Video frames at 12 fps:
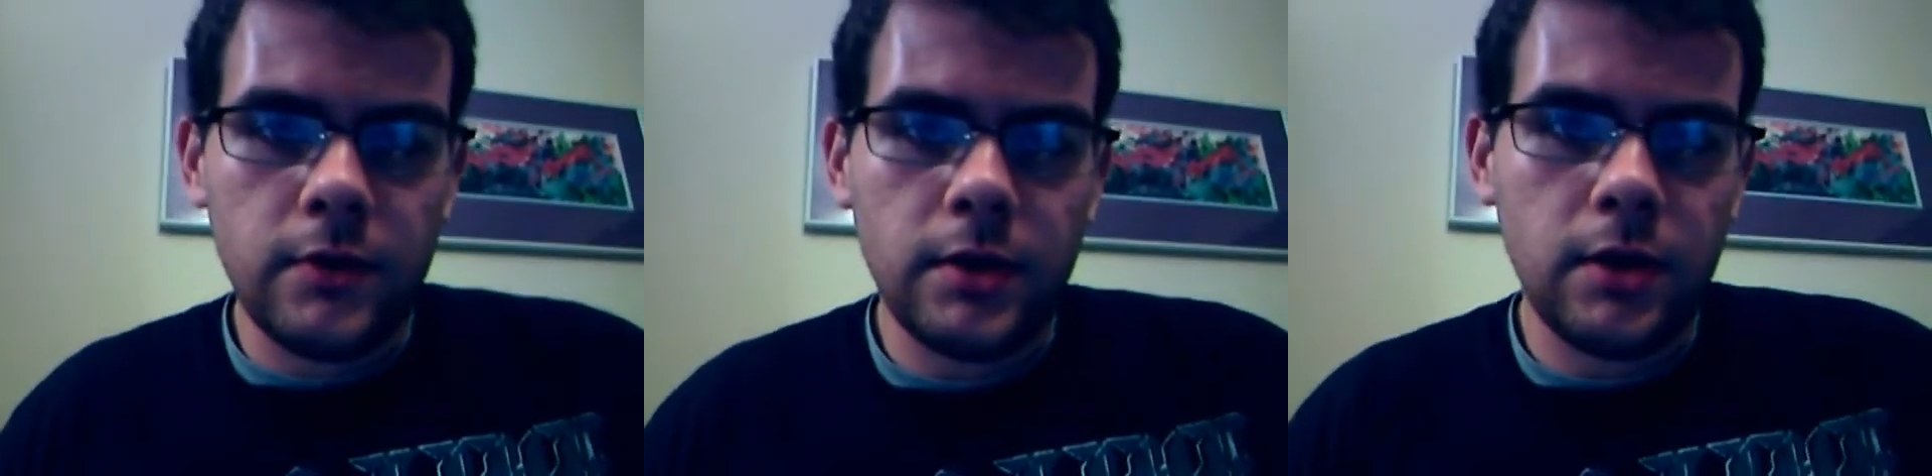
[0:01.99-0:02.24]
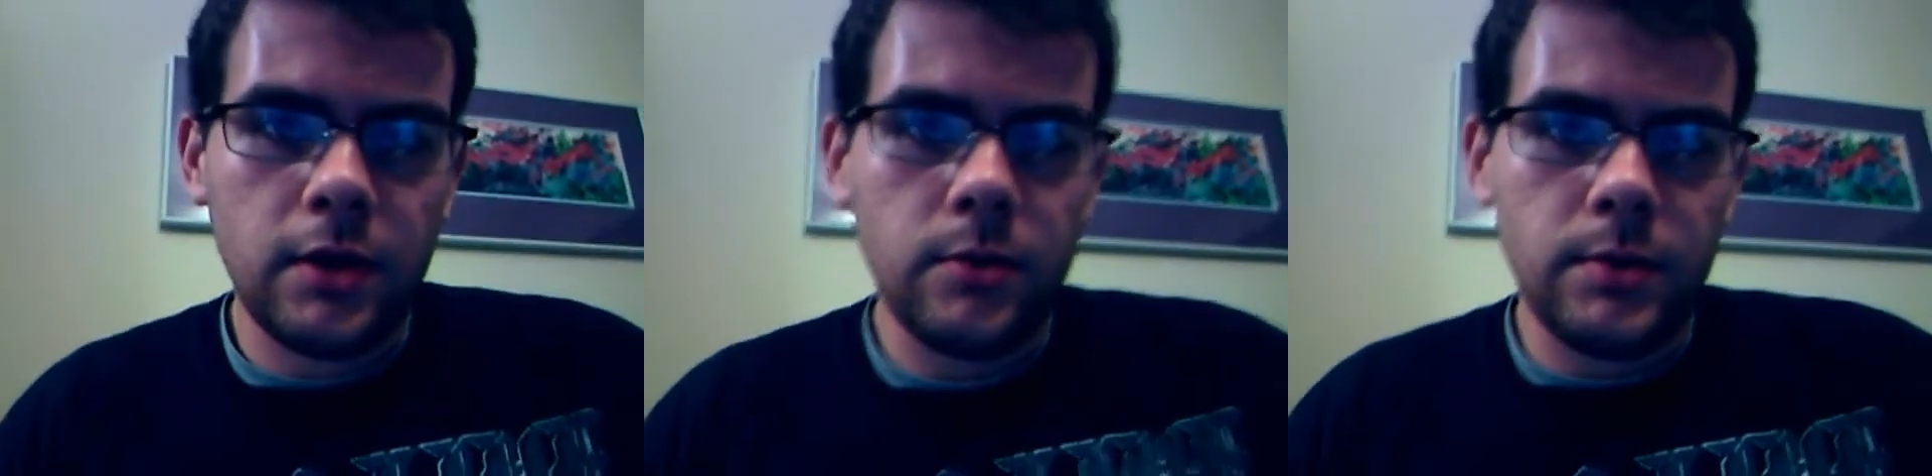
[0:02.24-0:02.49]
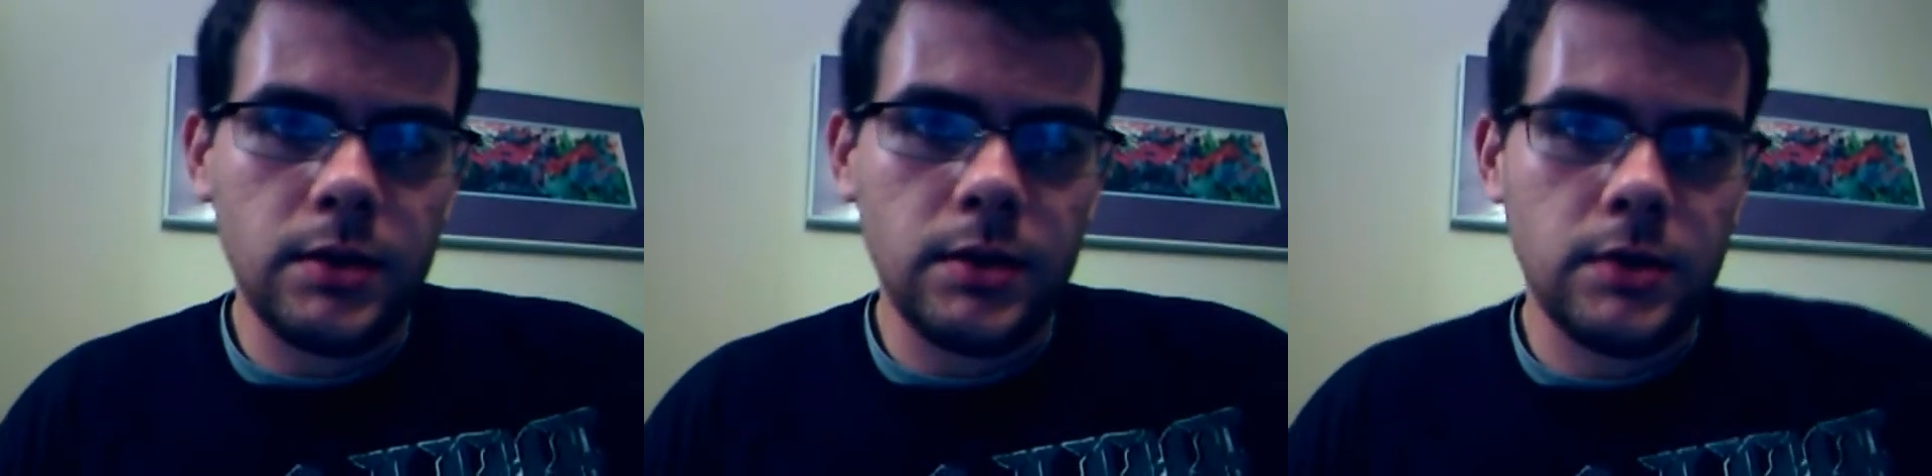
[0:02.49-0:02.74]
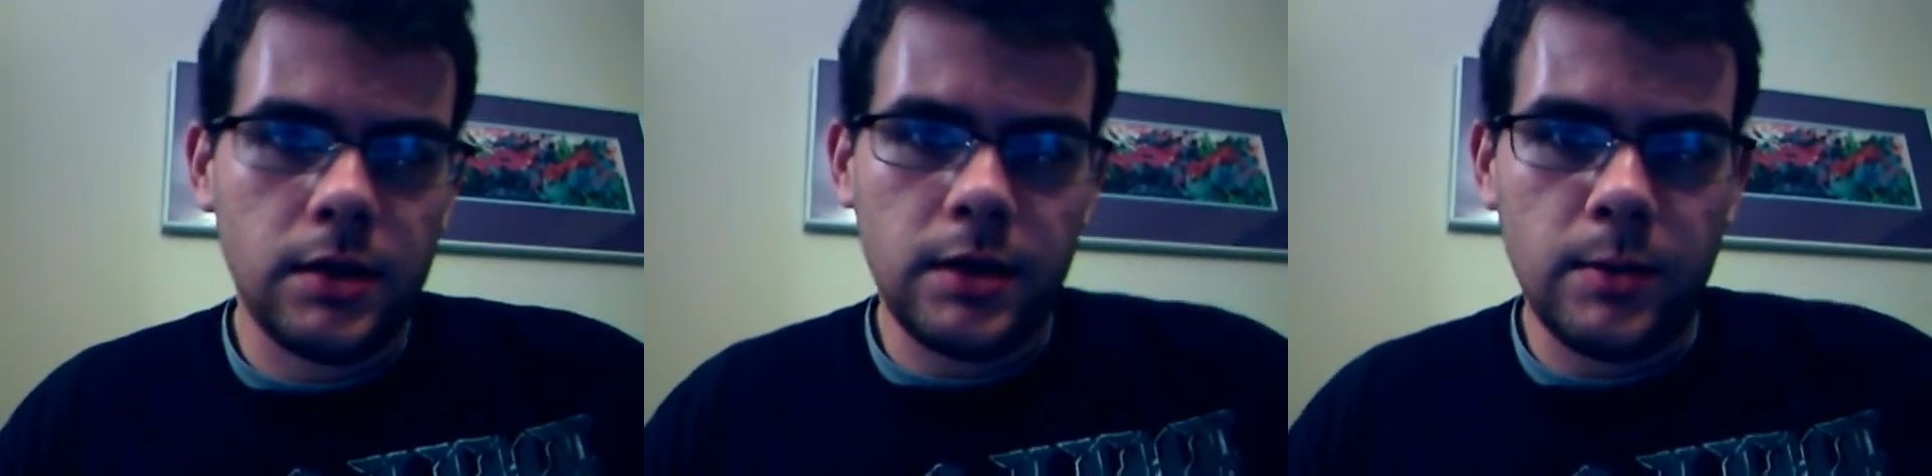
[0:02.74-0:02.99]
and I'll be
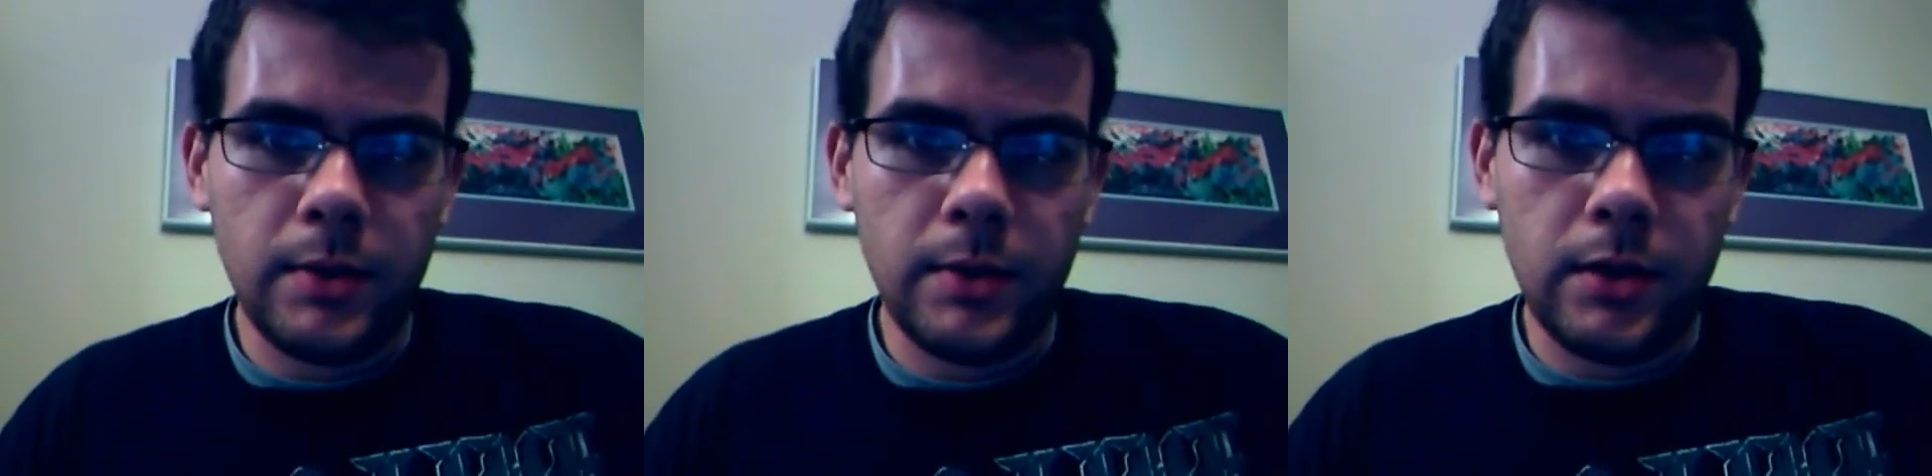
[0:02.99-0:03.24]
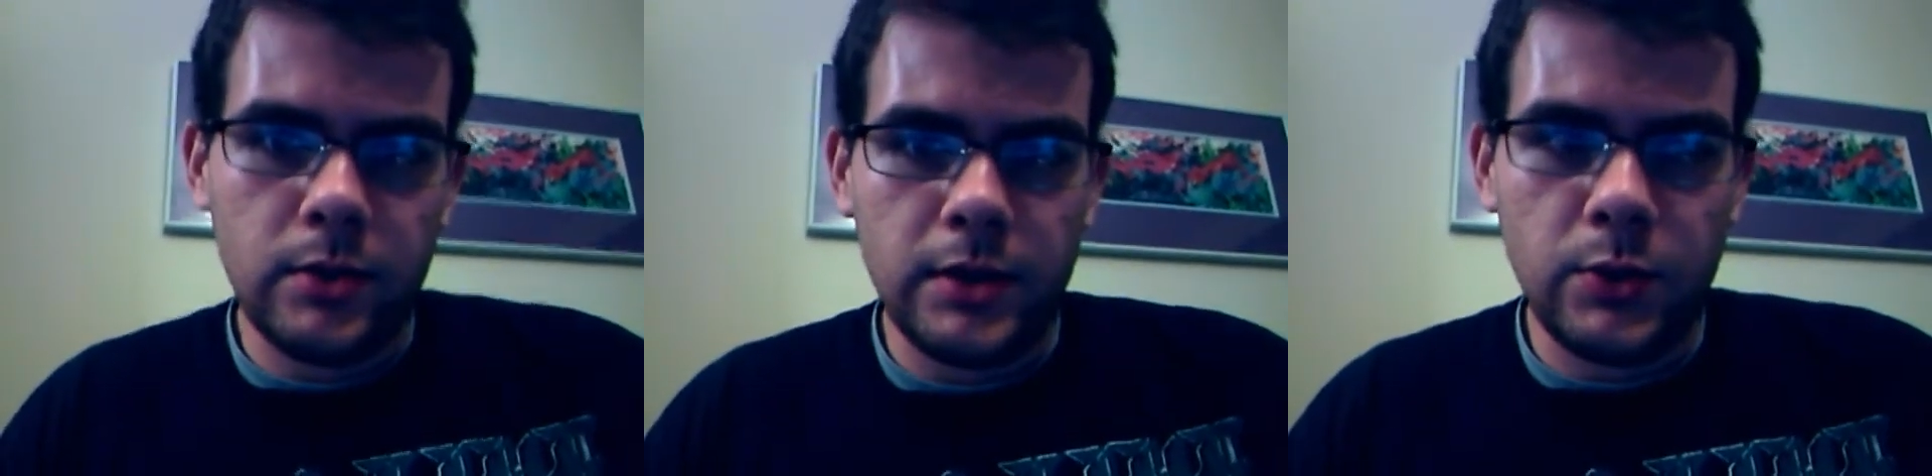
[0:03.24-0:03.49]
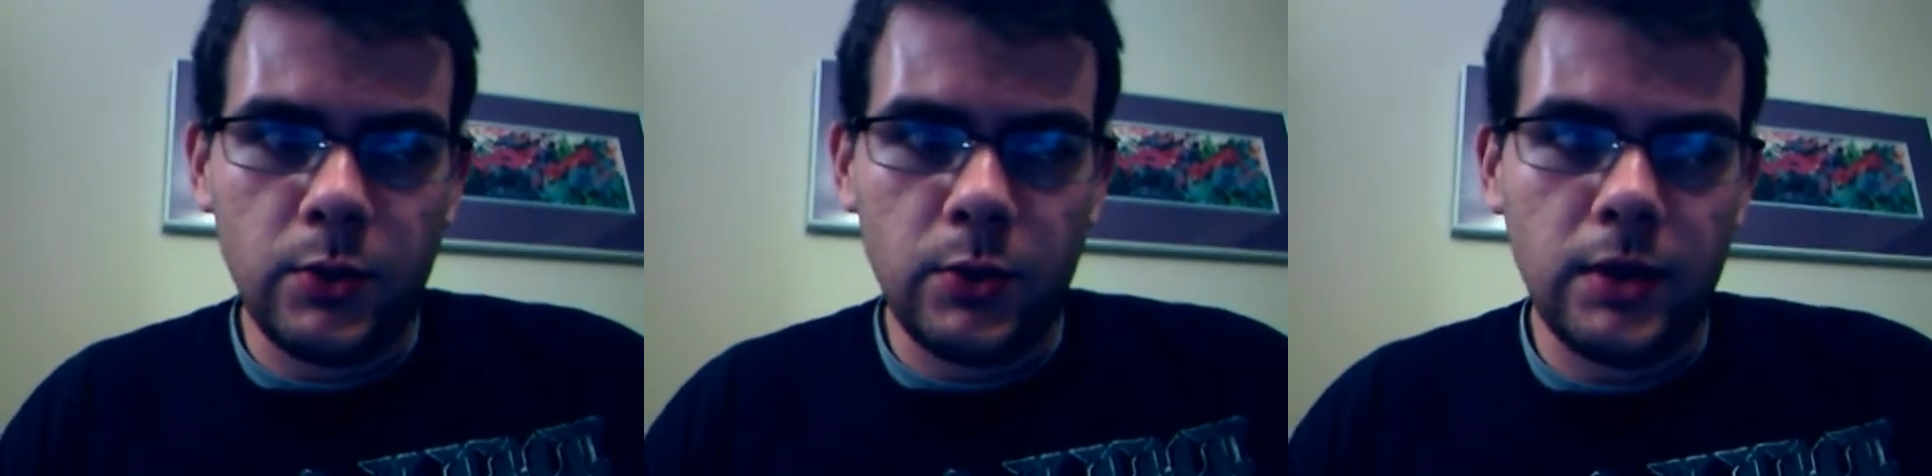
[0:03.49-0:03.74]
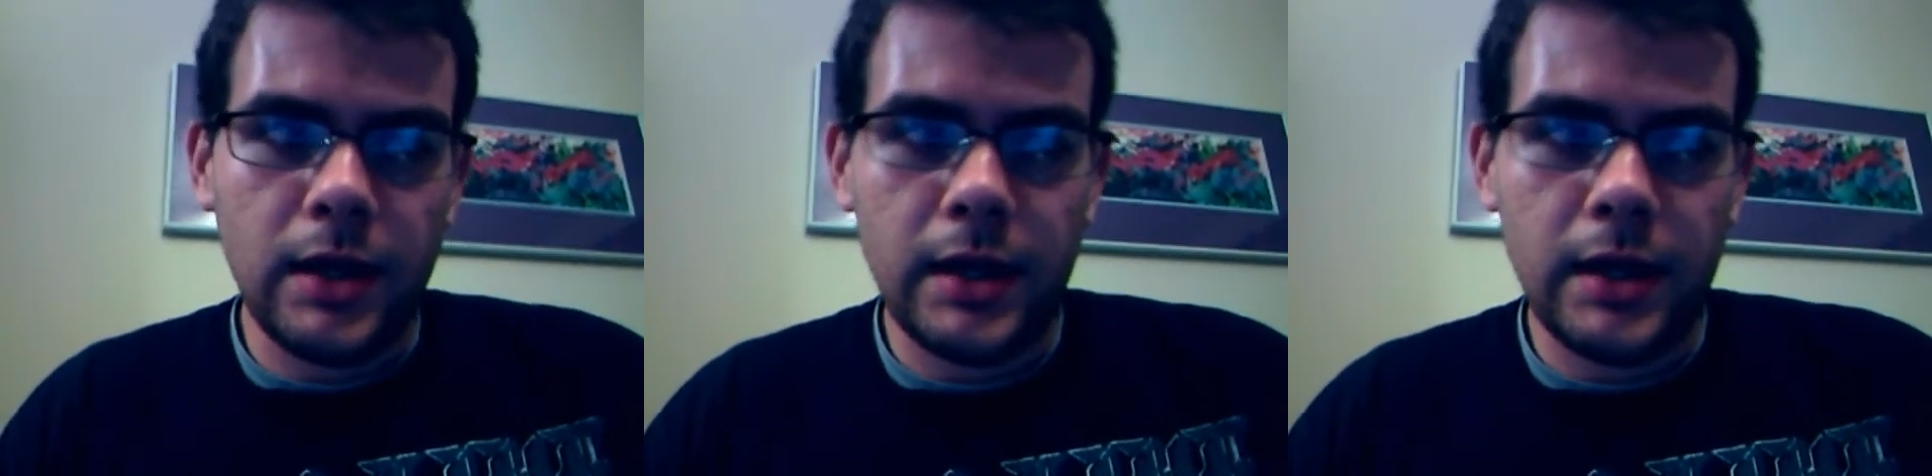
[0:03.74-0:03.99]
talking about E.
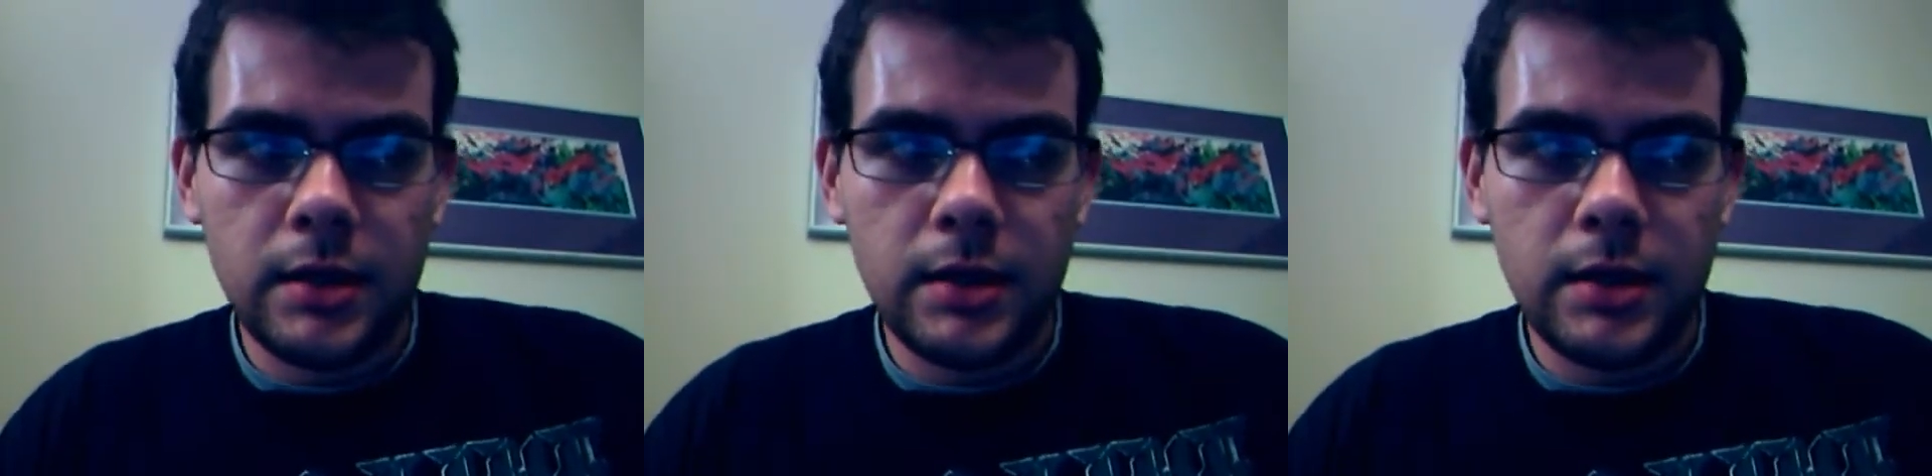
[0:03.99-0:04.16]
coli.